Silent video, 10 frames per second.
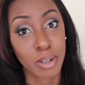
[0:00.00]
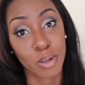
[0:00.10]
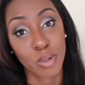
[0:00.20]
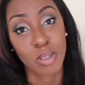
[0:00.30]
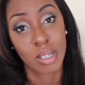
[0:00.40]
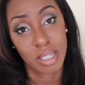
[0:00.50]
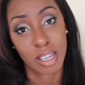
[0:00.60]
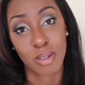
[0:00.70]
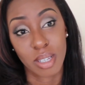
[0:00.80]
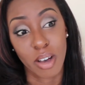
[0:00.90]
goals you can set
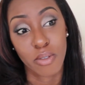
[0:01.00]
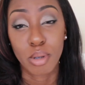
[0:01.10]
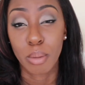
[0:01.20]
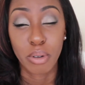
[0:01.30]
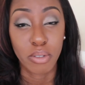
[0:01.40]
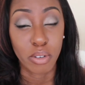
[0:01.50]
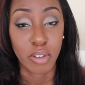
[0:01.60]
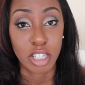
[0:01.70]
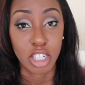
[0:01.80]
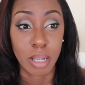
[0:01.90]
yourself to improve your
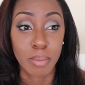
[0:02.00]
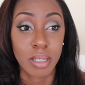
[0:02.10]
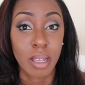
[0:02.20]
friendships,